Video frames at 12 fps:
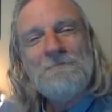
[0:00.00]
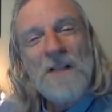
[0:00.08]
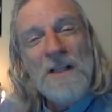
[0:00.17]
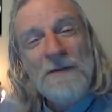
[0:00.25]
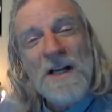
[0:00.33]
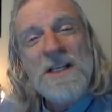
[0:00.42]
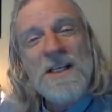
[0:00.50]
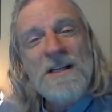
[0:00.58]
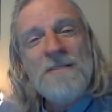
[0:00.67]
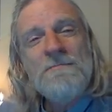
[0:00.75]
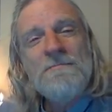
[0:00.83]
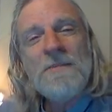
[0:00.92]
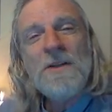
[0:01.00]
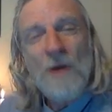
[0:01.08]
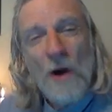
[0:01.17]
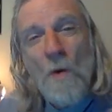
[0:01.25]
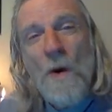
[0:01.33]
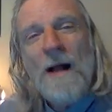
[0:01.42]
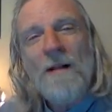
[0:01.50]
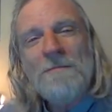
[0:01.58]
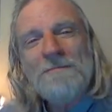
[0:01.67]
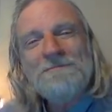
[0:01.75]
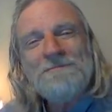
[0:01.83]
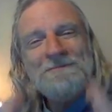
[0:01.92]
If I did, oh well.
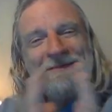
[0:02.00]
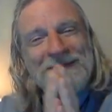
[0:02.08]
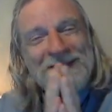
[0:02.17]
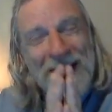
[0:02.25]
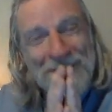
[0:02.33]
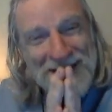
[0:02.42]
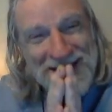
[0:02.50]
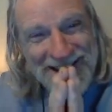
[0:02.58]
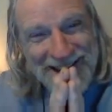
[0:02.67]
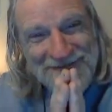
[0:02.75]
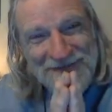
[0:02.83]
Namaste.